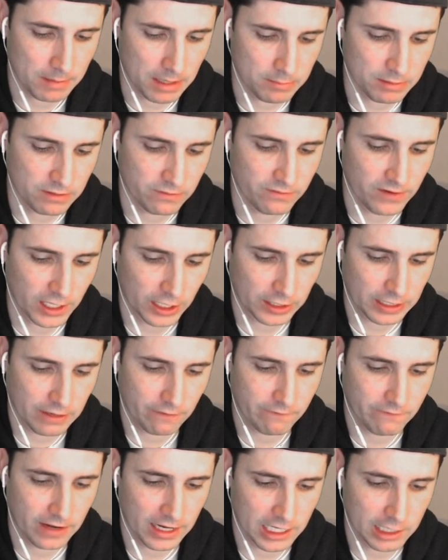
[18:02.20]
be a very
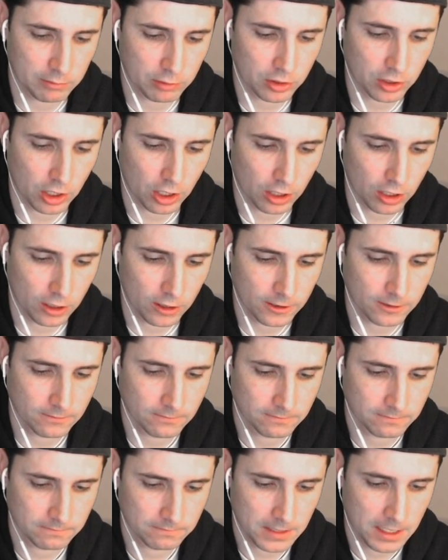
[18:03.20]
viable card.
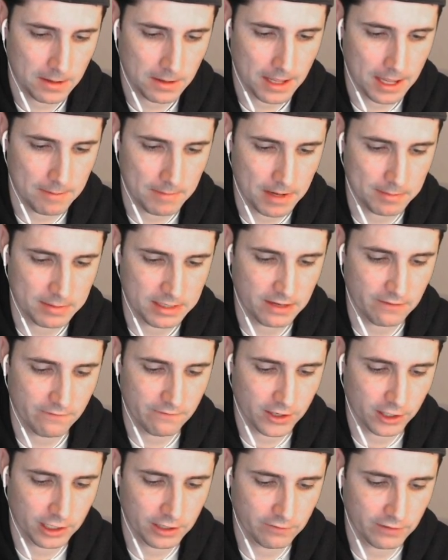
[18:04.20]
It may be a
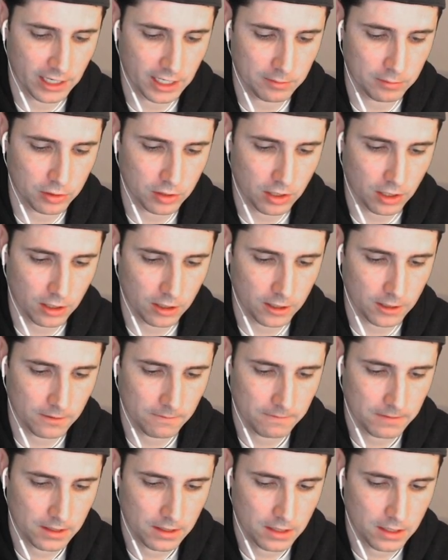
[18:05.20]
very viable card.
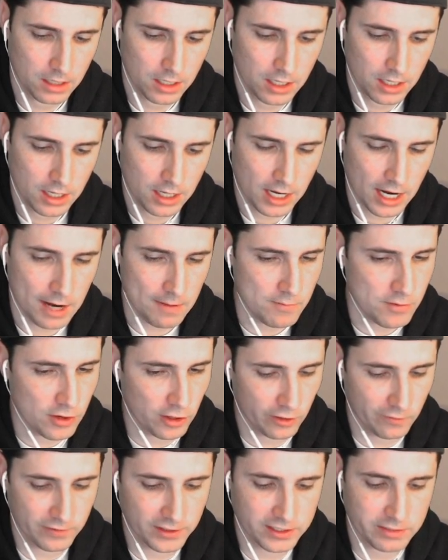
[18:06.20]
I'm
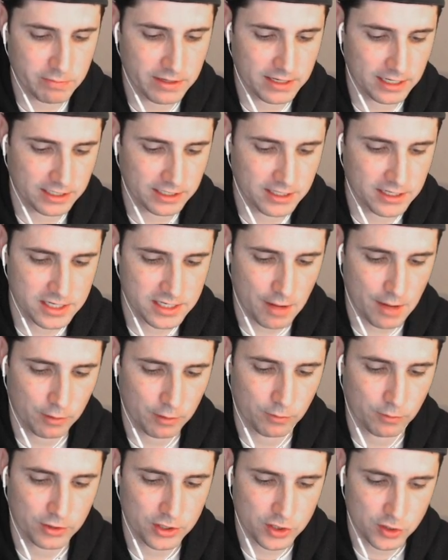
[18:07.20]
nervous because he's coming
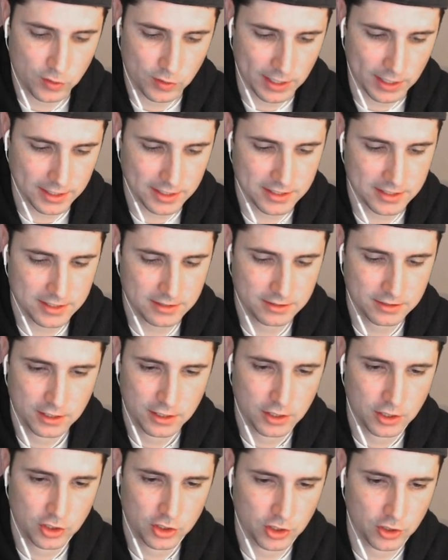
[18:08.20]
with tricks.
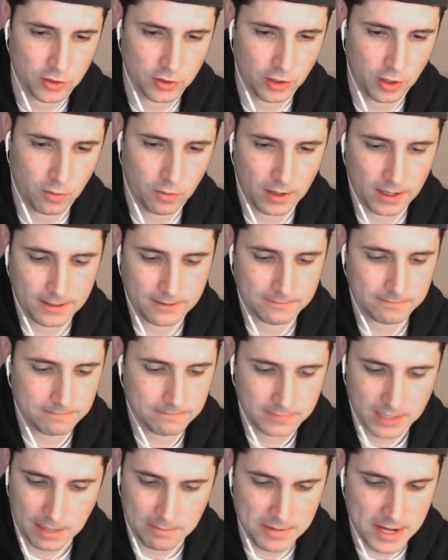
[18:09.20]
So you know what?
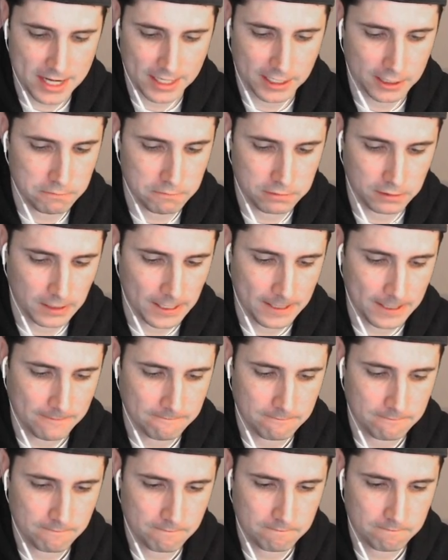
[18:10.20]
I'm not going to play.
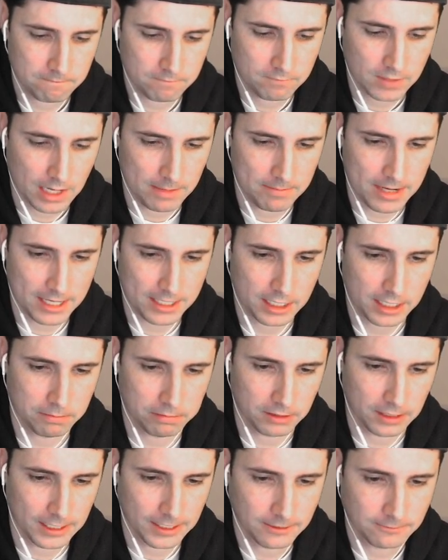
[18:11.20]
I'm not going to
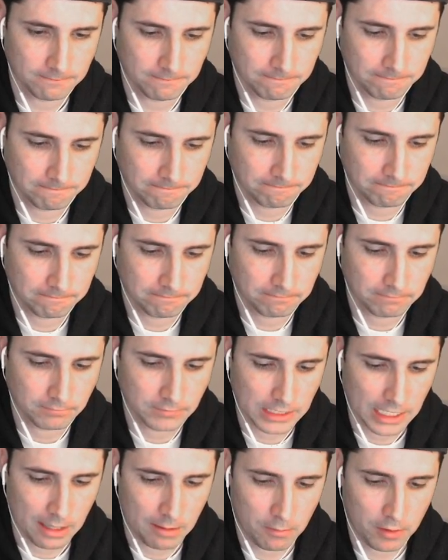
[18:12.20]
play.
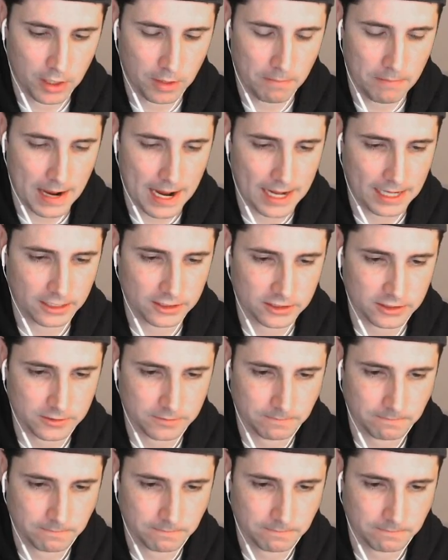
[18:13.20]
I want to pass.